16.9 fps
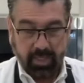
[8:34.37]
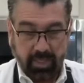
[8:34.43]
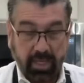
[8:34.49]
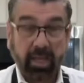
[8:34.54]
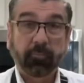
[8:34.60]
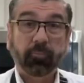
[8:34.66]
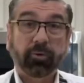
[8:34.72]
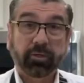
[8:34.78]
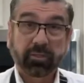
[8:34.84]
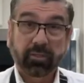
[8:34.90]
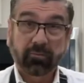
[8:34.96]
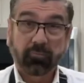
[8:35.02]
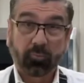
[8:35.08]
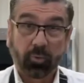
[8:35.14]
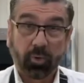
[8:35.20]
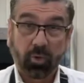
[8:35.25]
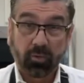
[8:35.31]
And we're going to
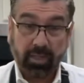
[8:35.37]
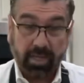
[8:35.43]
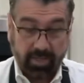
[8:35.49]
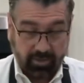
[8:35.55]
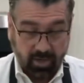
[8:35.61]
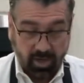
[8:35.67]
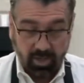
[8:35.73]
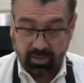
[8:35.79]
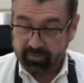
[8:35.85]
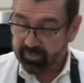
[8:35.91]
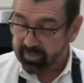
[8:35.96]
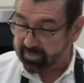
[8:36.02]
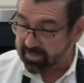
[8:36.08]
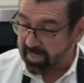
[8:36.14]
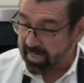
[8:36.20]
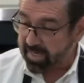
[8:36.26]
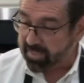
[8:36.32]
roll out all of
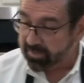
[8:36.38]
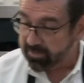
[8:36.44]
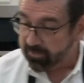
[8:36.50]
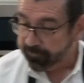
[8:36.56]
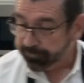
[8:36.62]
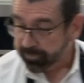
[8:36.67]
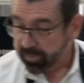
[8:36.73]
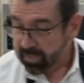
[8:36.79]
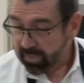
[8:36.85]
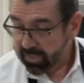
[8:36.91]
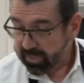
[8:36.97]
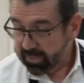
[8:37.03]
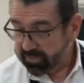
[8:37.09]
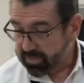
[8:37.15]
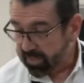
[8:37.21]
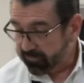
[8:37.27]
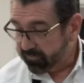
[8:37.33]
these 8.
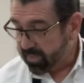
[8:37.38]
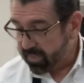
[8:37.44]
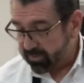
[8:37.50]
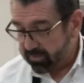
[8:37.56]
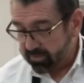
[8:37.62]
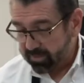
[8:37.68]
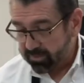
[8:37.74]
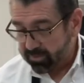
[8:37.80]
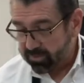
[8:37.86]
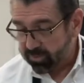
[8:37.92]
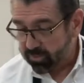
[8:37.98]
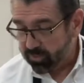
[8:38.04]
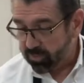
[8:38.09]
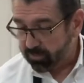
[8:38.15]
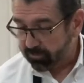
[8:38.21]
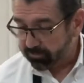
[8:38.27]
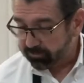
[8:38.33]
So I've got
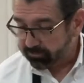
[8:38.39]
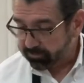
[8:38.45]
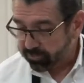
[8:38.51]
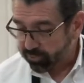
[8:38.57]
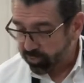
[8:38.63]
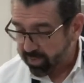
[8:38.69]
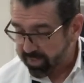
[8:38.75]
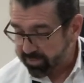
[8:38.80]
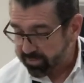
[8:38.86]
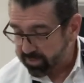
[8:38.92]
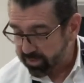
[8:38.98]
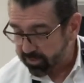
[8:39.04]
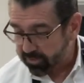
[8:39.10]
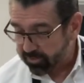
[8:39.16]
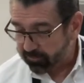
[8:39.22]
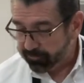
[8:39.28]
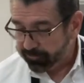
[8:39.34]
2 trays
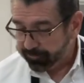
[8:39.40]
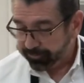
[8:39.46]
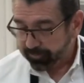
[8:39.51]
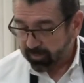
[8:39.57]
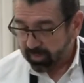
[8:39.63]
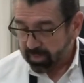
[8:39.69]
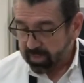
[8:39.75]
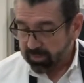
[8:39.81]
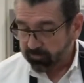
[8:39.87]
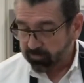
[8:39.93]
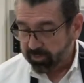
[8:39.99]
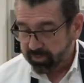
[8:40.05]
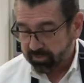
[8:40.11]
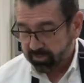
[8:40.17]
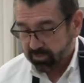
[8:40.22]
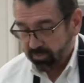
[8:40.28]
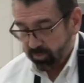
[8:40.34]
here
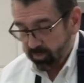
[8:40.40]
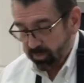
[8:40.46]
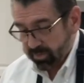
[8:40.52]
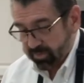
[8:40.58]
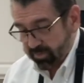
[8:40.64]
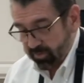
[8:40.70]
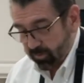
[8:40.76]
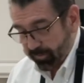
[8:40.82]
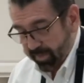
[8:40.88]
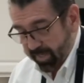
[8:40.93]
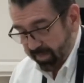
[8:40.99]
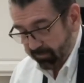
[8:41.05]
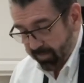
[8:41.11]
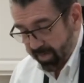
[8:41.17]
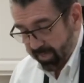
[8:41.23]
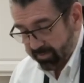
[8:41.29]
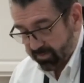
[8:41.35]
with 2 seal pat
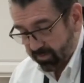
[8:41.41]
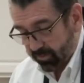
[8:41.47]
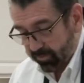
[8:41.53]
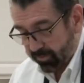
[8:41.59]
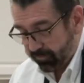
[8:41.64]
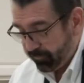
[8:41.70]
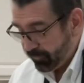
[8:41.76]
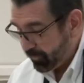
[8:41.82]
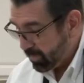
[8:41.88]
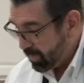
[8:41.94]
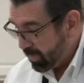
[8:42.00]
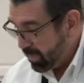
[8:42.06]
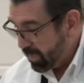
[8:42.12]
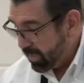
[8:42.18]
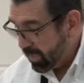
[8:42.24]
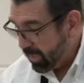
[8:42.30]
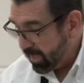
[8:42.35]
mats on them,
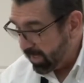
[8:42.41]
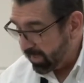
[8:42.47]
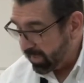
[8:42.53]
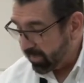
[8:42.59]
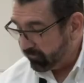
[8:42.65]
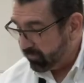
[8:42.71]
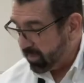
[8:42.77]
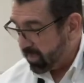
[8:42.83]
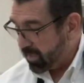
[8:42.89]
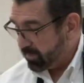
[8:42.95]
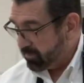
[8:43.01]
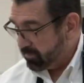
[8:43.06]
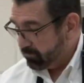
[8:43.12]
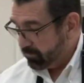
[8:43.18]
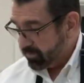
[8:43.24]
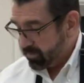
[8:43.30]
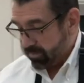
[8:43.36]
and I've got
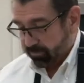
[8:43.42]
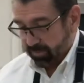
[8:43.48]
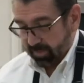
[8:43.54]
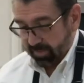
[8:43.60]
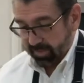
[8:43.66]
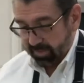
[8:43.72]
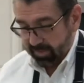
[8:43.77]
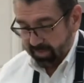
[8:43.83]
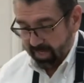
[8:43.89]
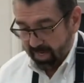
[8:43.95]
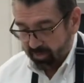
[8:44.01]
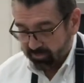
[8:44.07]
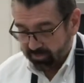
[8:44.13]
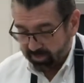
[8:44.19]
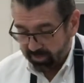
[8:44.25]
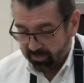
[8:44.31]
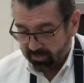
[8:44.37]
some clean
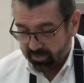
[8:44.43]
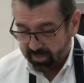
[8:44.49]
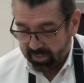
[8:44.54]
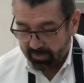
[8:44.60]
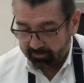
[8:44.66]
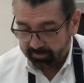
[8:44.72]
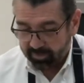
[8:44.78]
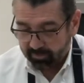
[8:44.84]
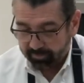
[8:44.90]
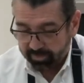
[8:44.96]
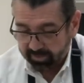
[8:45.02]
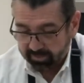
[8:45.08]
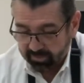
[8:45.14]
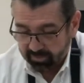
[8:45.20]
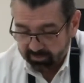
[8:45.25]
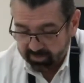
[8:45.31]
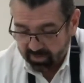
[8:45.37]
towels here, and I'm going to put
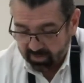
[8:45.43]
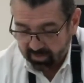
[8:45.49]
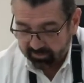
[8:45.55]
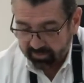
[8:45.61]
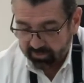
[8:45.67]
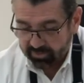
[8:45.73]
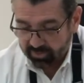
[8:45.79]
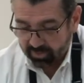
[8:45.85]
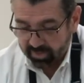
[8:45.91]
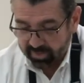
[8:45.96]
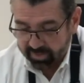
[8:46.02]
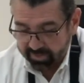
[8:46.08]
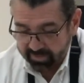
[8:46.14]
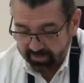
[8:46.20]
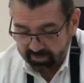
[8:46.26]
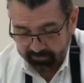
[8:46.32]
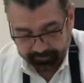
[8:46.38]
those on the
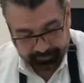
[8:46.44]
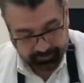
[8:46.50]
trays.